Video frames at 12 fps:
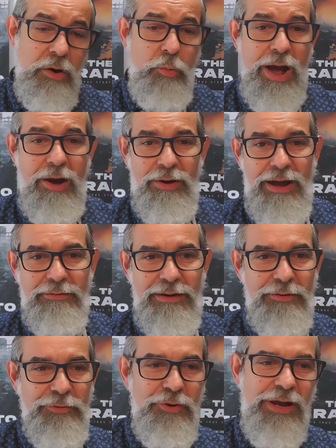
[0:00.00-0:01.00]
wow.
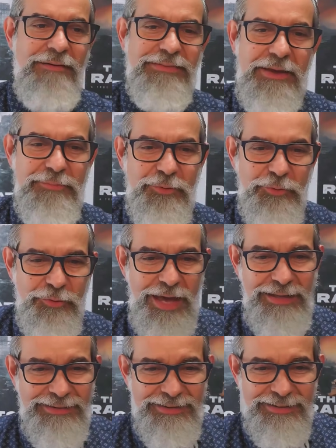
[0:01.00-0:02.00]
How do you have time to do that?